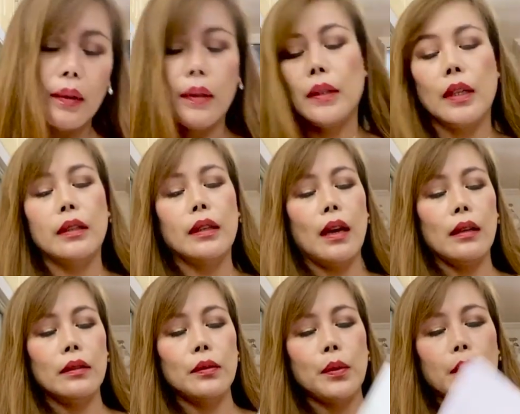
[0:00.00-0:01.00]
and then the
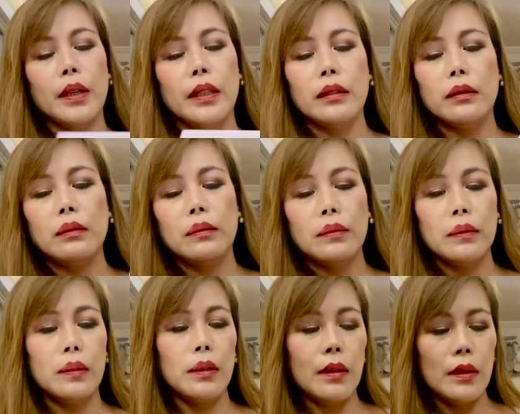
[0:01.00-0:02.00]
other one
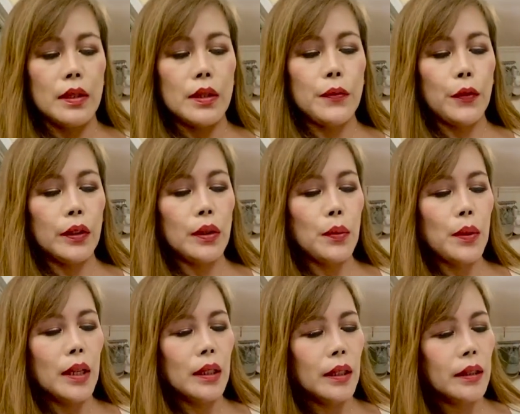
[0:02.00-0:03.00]
is for the
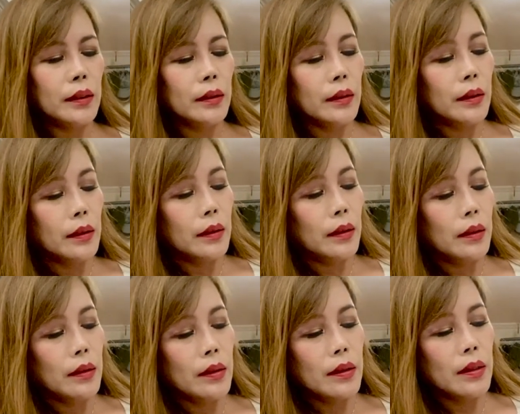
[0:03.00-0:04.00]
wallet,
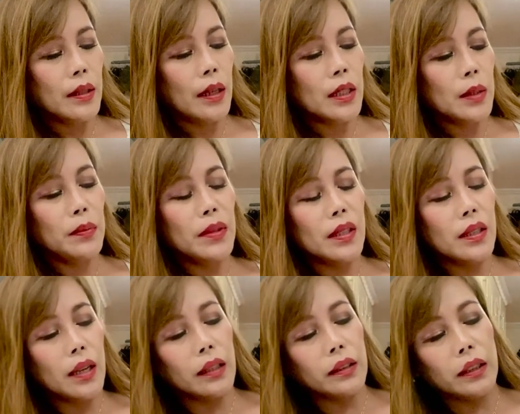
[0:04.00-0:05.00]
says
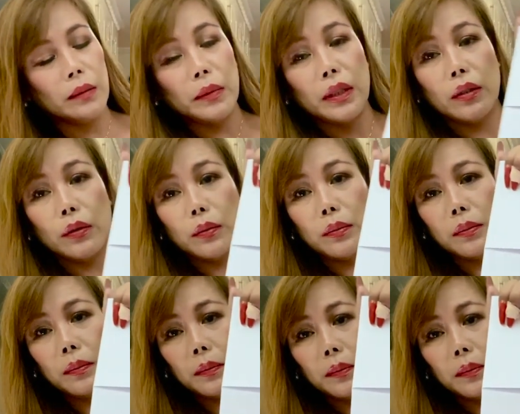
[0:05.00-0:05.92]
saddle medium.